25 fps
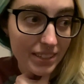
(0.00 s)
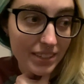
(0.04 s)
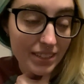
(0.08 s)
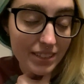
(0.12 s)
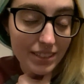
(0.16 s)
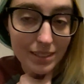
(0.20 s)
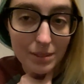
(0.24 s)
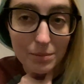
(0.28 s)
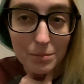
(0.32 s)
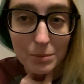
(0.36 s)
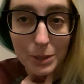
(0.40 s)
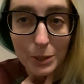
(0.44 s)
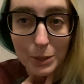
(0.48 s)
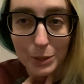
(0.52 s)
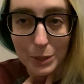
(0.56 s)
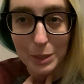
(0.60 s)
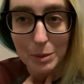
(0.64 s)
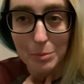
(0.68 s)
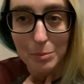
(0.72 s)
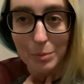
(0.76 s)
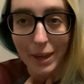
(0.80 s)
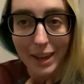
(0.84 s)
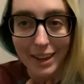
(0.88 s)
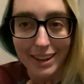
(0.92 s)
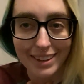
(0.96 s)
and I'm going
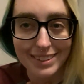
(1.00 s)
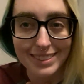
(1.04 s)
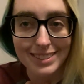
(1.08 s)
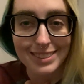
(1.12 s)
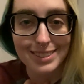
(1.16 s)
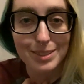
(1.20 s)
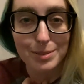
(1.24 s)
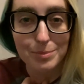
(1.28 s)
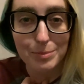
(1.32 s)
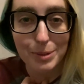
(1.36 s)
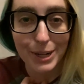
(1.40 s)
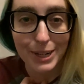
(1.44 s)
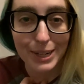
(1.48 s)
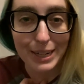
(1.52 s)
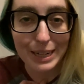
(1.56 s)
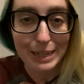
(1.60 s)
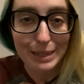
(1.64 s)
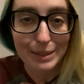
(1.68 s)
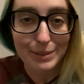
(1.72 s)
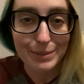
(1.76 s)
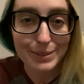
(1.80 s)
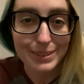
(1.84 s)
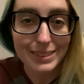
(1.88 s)
back tomorrow